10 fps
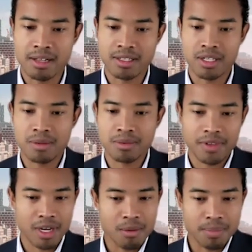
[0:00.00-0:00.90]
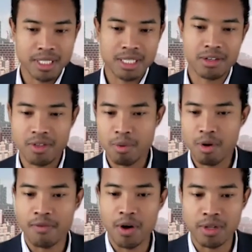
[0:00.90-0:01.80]
in terms of the composition of the
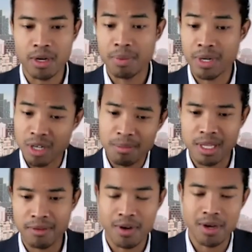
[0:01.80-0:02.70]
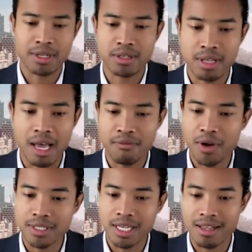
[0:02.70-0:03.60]
portfolio, predominantly focused on that
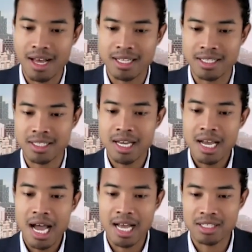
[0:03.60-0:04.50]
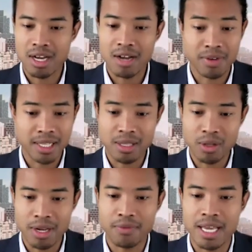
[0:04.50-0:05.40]
first-in-class uh, side, really
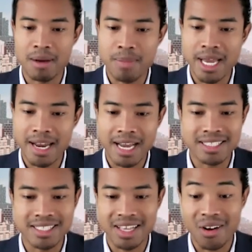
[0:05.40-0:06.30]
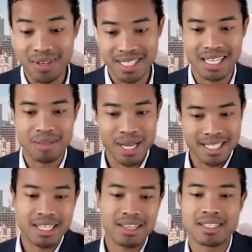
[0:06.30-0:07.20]
looking for the unmet needs, and then obviously the
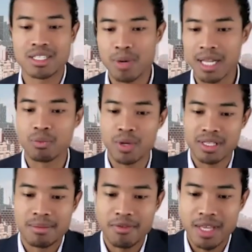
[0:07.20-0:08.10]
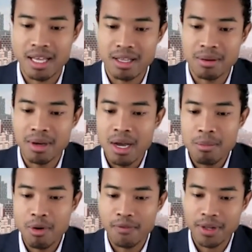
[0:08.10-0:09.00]
best-in-class as well with some of the other
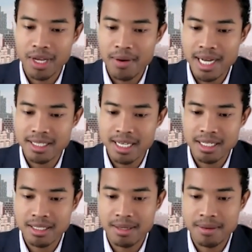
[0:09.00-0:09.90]
portfolio assets?